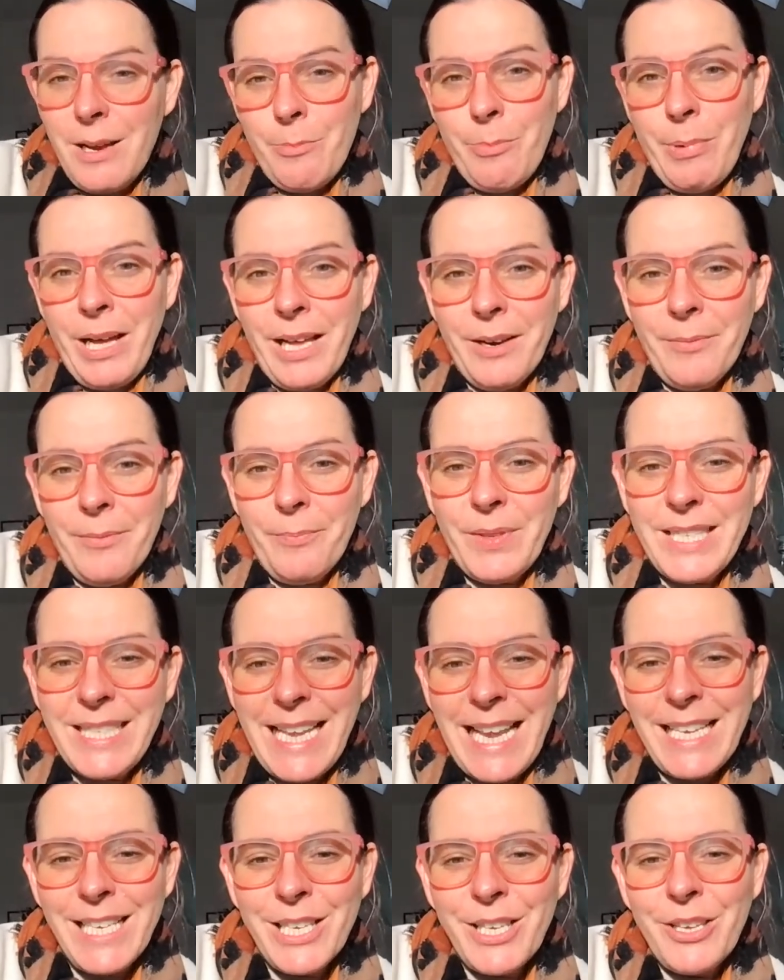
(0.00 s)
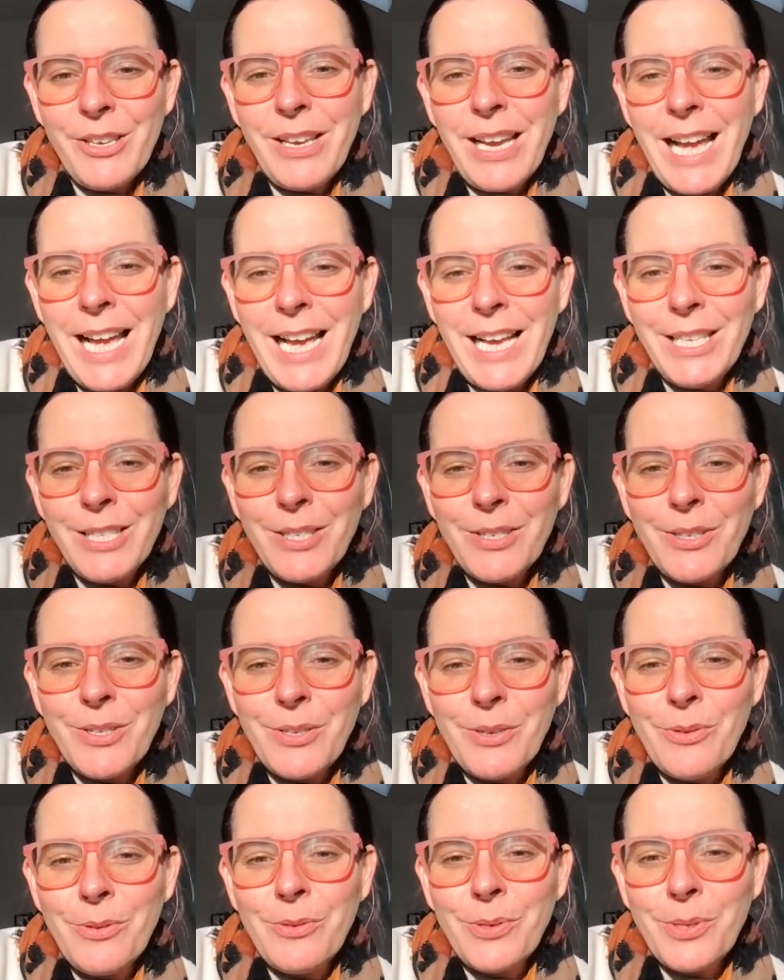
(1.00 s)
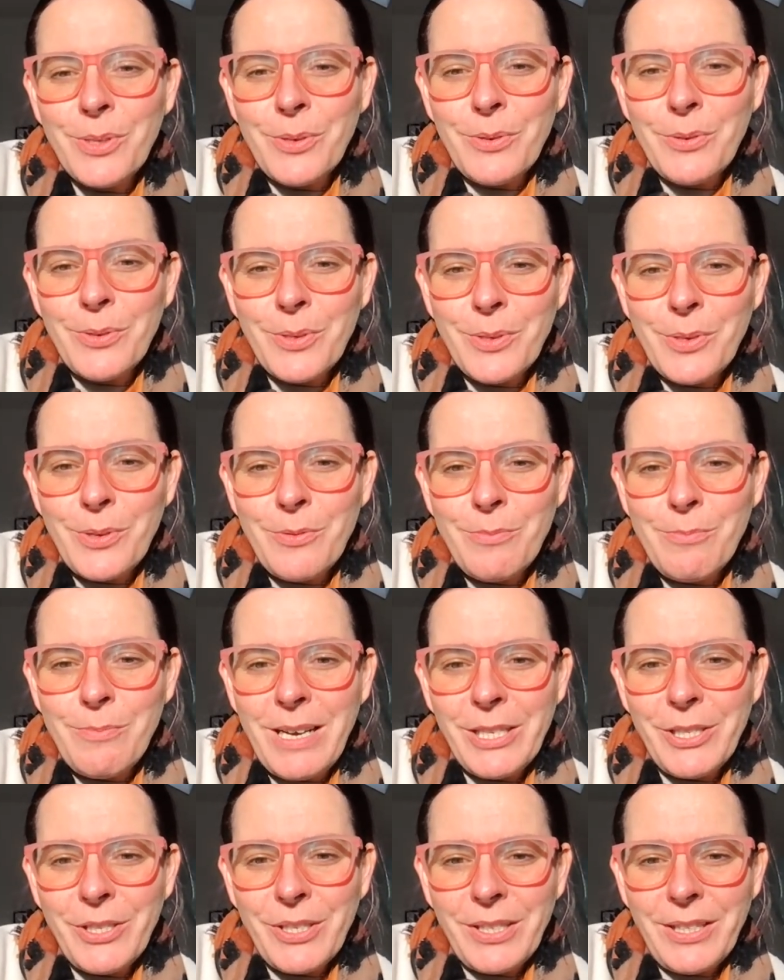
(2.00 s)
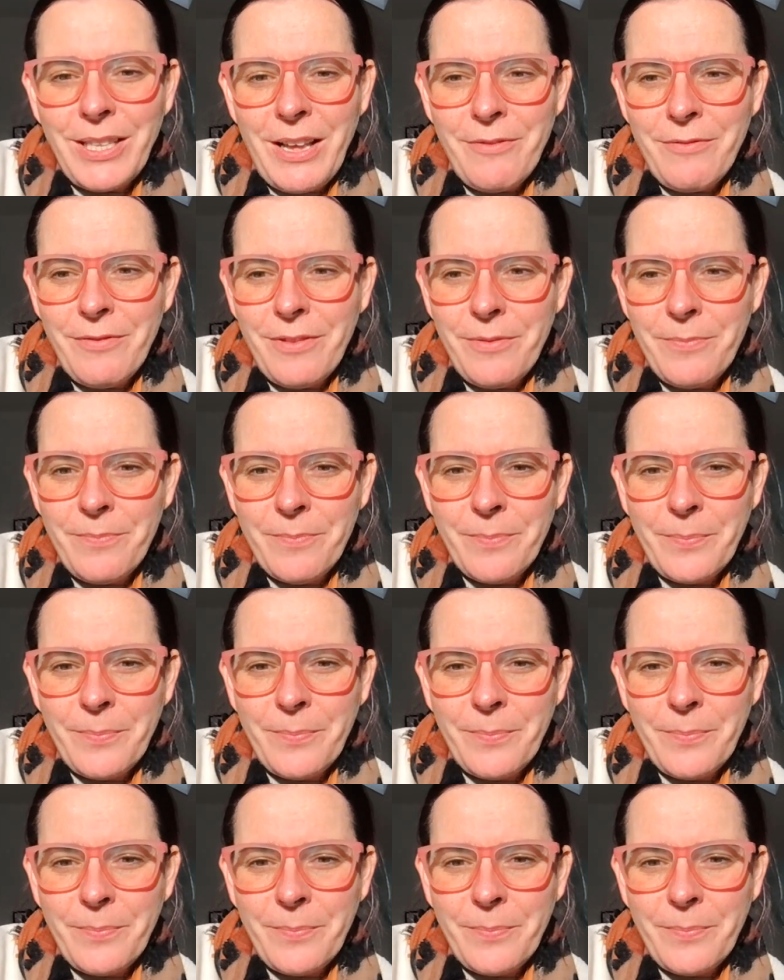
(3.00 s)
But sending you guys so, so, so much love.